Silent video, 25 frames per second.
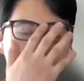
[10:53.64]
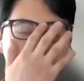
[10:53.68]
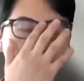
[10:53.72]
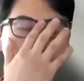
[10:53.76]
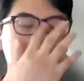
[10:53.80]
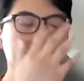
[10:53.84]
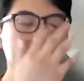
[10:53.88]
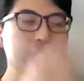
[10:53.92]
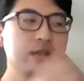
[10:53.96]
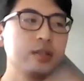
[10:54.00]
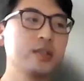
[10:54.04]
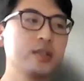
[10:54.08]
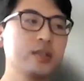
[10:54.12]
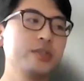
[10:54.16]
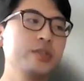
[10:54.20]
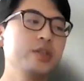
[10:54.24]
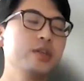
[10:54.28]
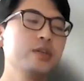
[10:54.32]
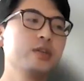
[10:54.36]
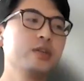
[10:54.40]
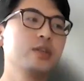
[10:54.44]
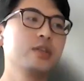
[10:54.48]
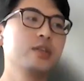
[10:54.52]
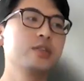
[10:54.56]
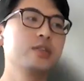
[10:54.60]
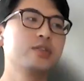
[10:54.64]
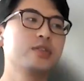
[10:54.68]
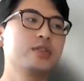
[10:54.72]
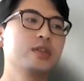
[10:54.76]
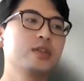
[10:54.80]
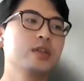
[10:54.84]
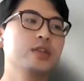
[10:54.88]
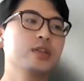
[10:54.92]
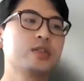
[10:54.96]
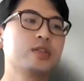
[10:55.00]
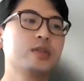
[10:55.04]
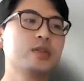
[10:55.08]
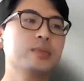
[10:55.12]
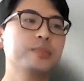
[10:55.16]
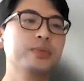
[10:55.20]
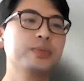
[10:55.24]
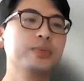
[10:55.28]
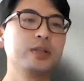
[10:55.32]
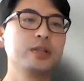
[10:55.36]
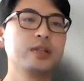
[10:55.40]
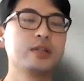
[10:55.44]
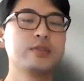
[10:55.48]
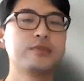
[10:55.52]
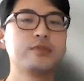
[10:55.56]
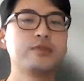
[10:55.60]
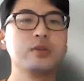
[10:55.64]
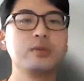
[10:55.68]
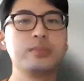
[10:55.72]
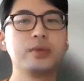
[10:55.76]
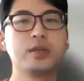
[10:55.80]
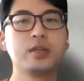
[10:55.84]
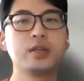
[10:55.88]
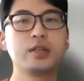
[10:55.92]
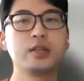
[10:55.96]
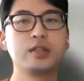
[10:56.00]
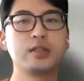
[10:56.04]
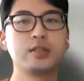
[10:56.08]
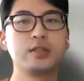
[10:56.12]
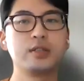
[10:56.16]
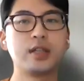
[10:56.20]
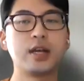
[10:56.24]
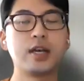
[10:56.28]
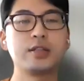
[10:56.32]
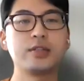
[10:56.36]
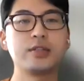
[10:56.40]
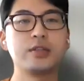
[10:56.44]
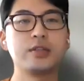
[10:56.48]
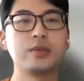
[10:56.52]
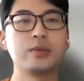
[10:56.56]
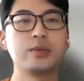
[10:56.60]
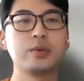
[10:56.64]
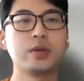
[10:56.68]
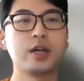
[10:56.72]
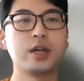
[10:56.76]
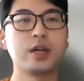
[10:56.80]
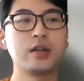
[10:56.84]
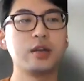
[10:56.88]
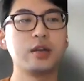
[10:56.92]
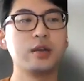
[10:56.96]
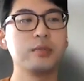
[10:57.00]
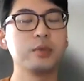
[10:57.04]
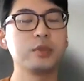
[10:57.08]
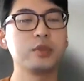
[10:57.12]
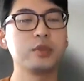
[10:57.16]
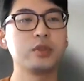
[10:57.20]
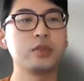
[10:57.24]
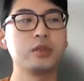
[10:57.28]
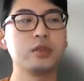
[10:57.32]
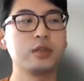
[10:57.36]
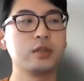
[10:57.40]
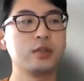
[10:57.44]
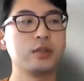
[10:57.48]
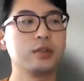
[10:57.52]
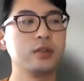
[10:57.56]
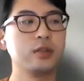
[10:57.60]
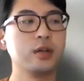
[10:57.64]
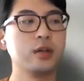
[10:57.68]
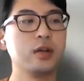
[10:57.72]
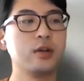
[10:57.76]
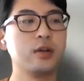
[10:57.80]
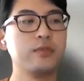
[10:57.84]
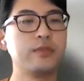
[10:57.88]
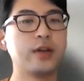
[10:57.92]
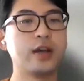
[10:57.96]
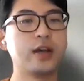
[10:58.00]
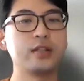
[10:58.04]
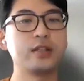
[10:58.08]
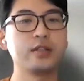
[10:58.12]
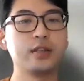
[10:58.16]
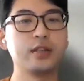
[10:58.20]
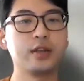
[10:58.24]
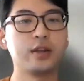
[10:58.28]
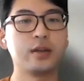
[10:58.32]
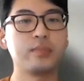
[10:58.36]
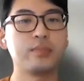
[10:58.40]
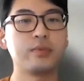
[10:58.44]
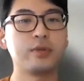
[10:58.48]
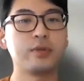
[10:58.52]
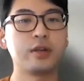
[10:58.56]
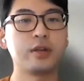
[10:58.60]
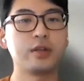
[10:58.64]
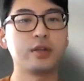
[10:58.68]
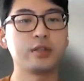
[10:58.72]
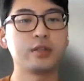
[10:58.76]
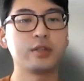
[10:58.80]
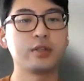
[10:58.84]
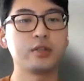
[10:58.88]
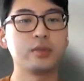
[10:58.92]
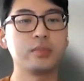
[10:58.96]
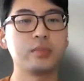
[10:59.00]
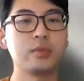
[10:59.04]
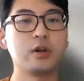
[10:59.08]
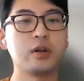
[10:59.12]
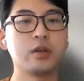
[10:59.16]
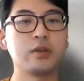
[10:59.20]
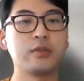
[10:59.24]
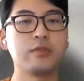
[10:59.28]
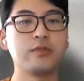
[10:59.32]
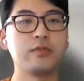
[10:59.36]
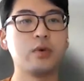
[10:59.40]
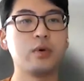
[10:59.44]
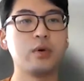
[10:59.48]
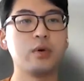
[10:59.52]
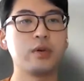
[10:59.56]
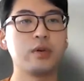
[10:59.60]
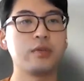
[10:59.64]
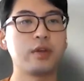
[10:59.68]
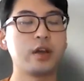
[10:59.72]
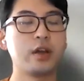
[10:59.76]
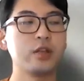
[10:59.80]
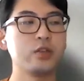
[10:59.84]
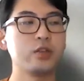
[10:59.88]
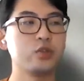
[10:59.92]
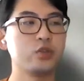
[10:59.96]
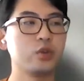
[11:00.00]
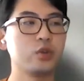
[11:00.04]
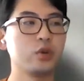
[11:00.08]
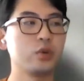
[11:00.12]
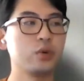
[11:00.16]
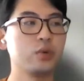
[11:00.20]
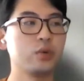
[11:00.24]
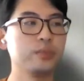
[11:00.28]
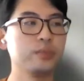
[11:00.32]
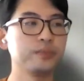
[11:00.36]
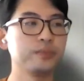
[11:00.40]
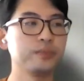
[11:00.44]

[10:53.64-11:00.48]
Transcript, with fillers: yeah, I mean, th- this year is, is completely different because last year we're kind of able to uh, validate our product. There's a market for it, right? So